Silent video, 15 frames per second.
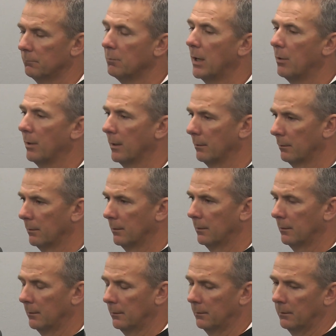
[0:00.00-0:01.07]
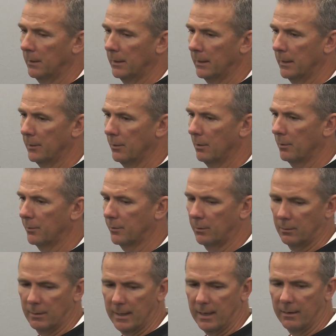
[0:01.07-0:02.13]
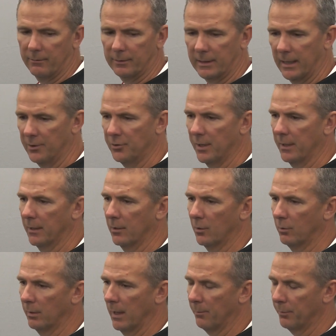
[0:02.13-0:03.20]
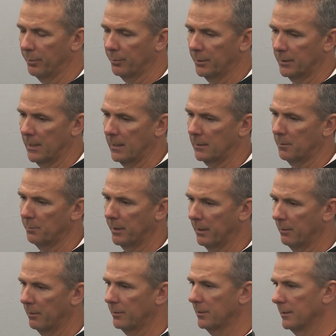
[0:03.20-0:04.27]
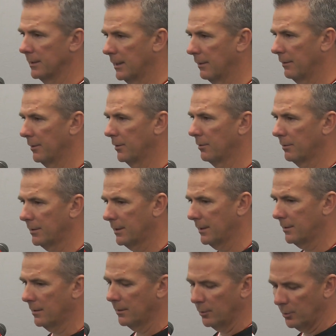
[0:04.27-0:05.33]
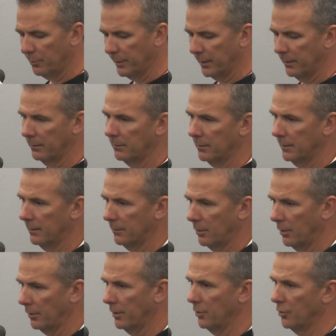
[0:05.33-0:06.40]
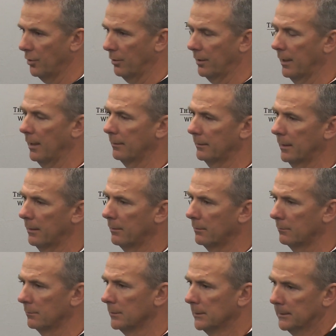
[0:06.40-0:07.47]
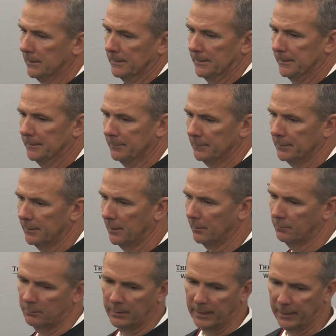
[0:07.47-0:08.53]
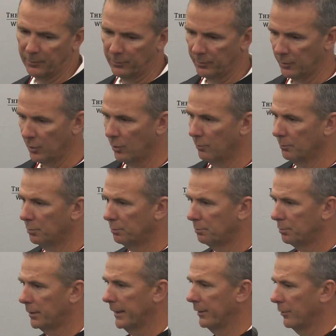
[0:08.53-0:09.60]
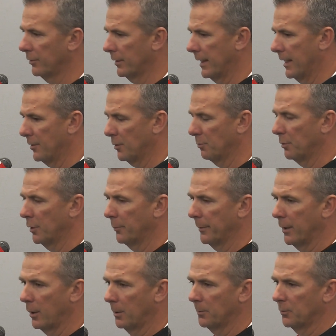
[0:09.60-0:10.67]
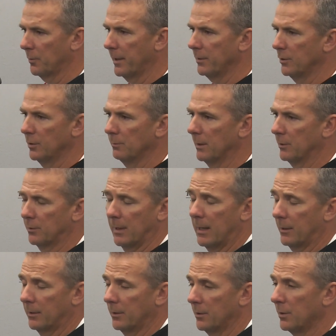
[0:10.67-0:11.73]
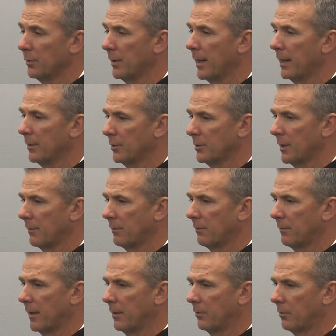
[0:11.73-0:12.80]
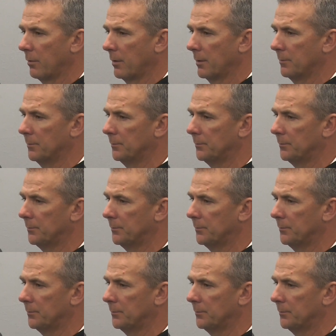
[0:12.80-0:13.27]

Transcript: Bowen. And then you also have K.J. Hill, and I'm protecting Paris and Terry. So it's a little bit of herky-jerky out there, and, you know, the answer is go and play those guys and put them in harm's way too much. I'm not going to do that. Just have to fight through it.